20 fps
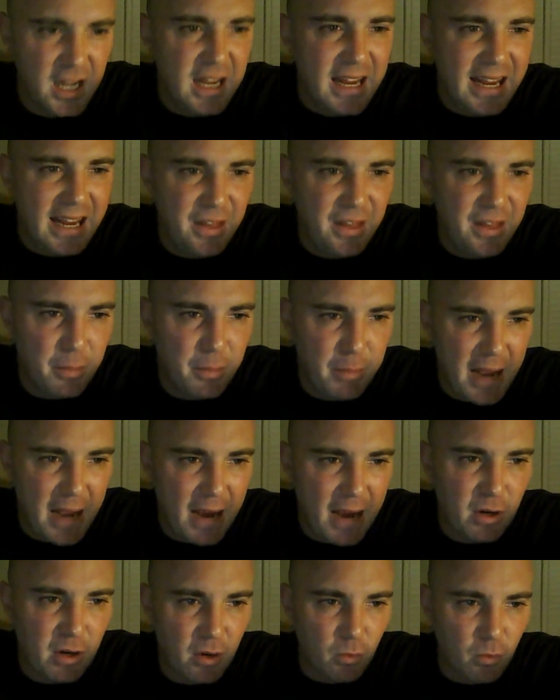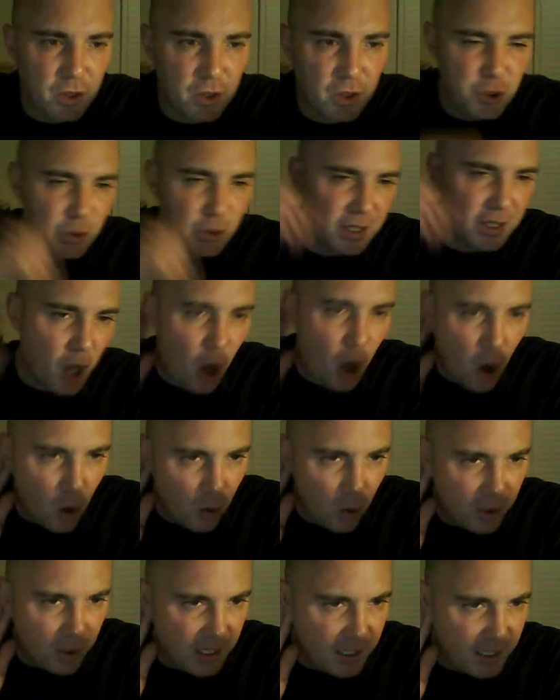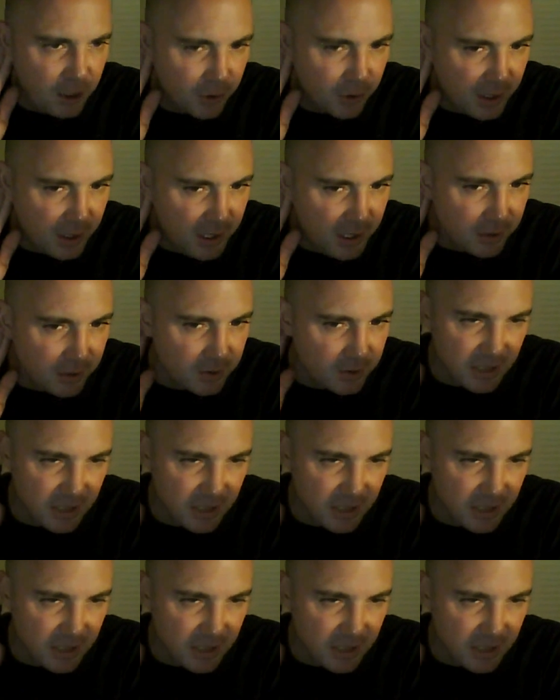in the background, once you can hone in your ears,